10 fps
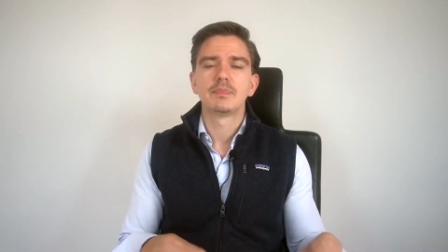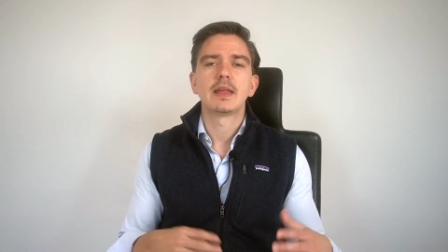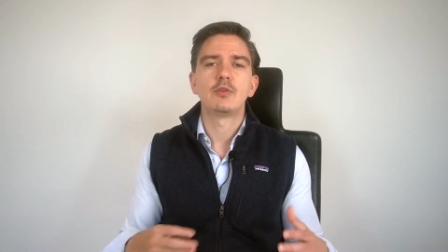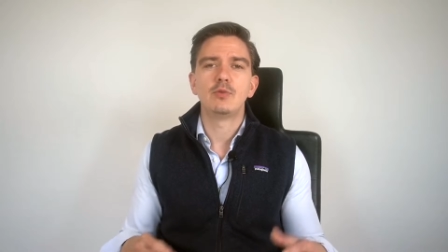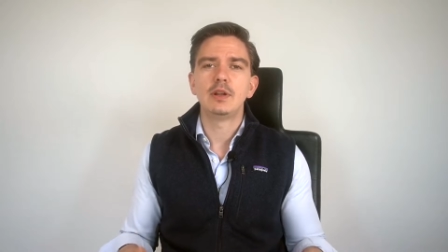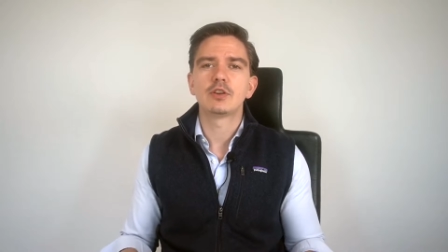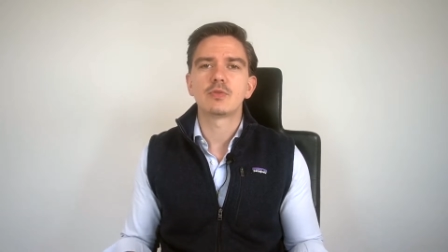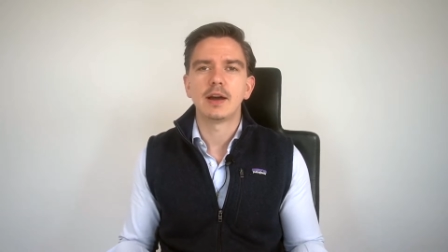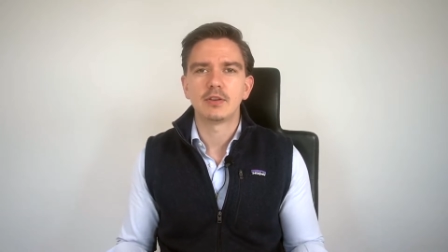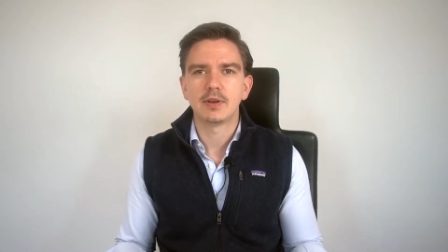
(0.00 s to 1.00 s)
and really
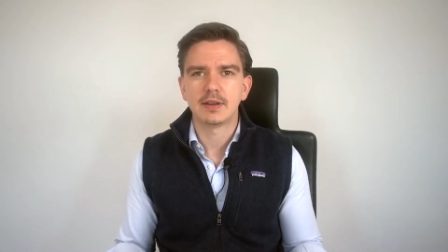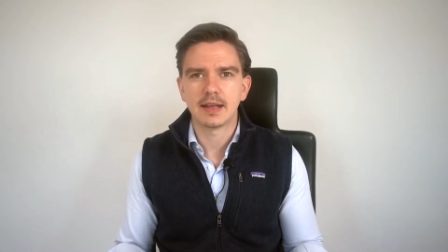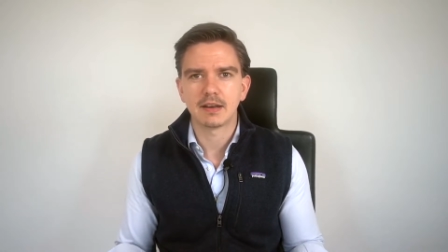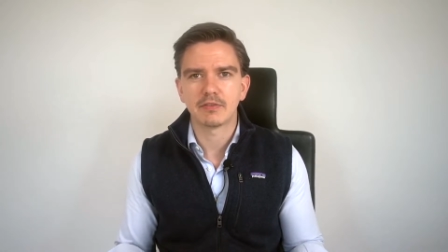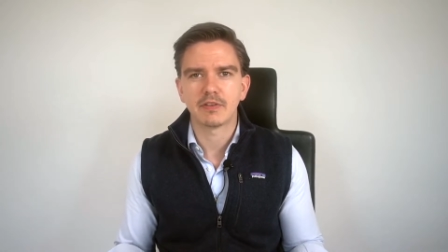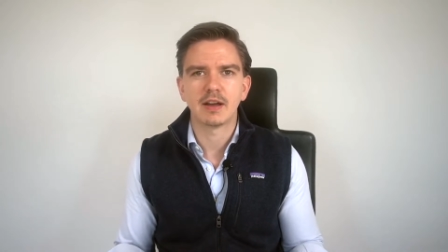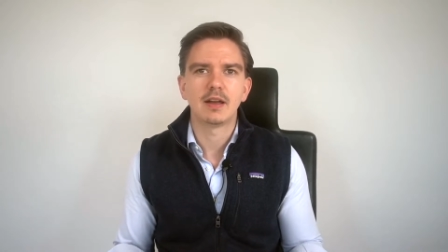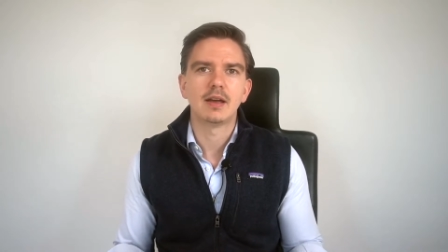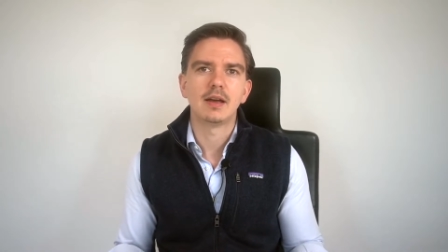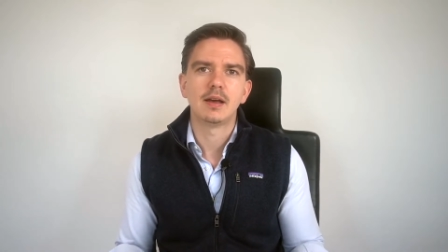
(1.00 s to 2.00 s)
tried to identify
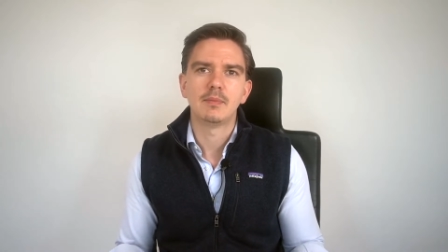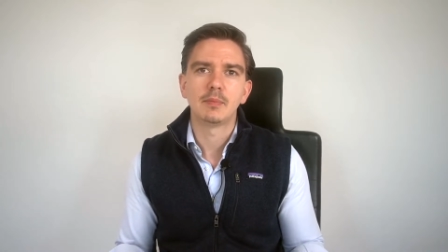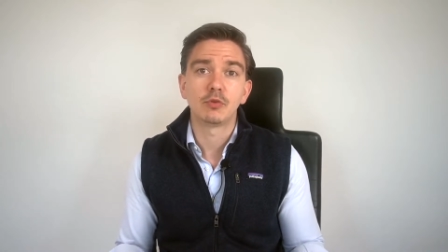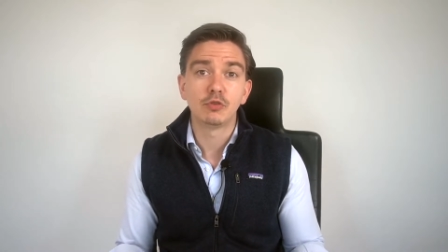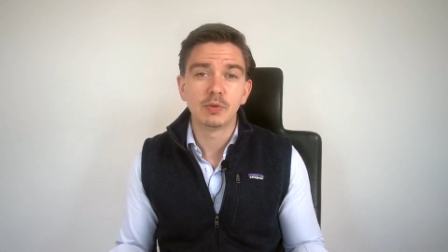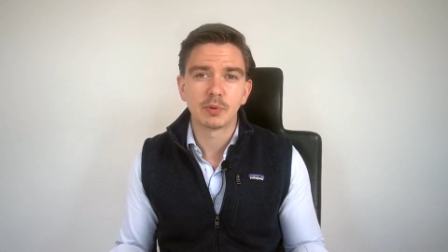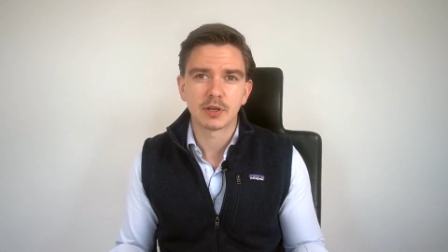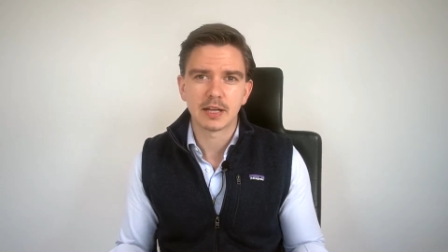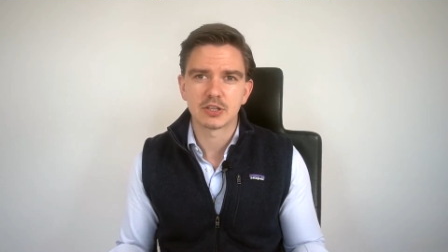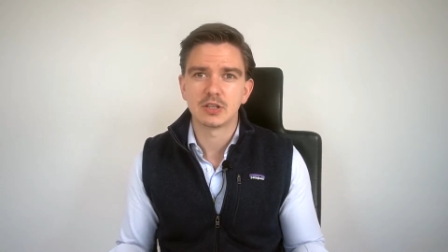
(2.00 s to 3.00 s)
improvement
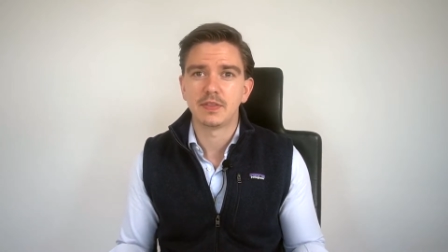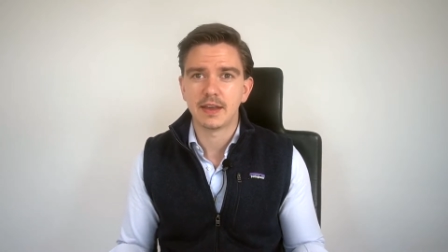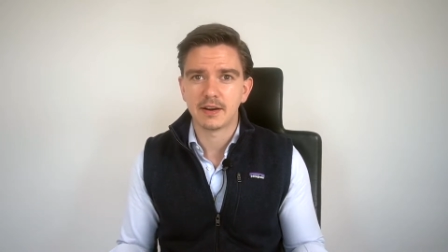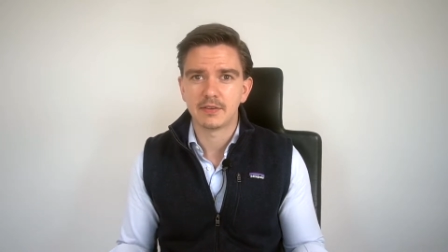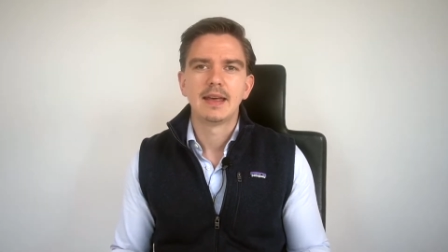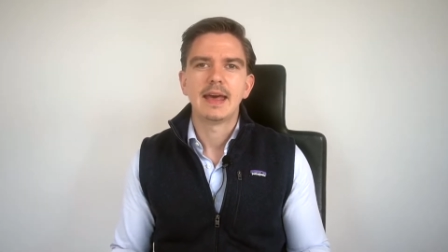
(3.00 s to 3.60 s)
potential there.